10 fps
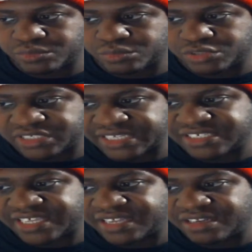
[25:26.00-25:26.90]

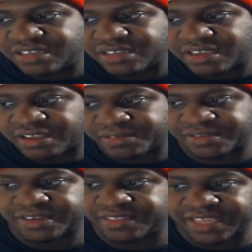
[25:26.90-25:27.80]
Since then, other
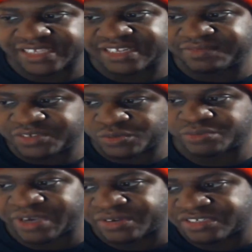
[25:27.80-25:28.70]
than the things I've told
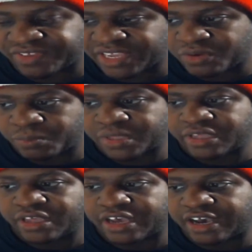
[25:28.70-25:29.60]
you about in this video.
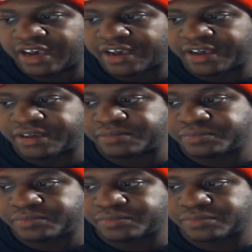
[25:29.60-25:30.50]

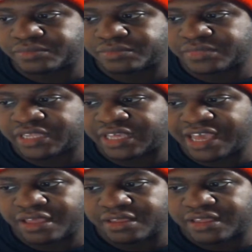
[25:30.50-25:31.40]
And
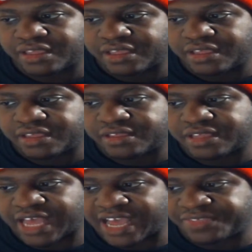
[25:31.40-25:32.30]
yeah,
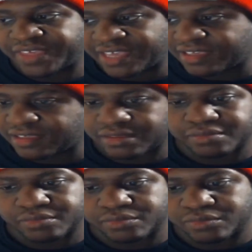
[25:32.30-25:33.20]
I think
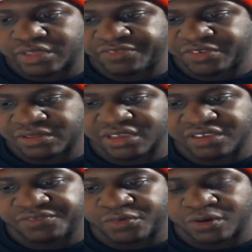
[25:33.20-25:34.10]
if you're
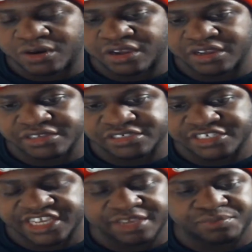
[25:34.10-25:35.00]
looking for a
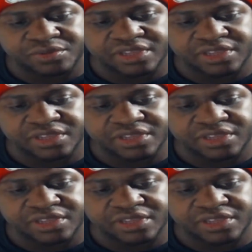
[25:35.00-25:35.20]
cheap